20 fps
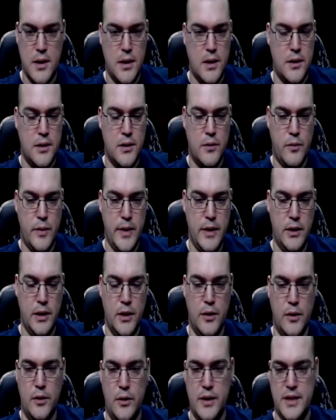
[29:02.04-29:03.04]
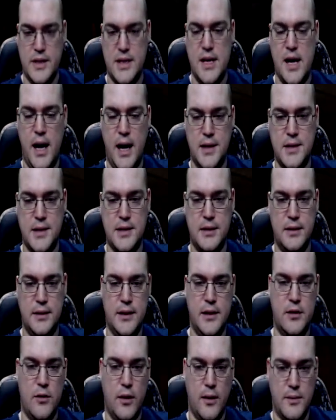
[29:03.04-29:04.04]
The reload is constantly
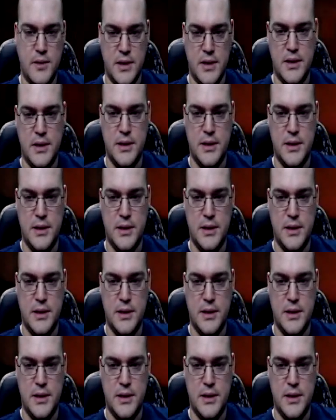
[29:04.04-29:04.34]
interrupted.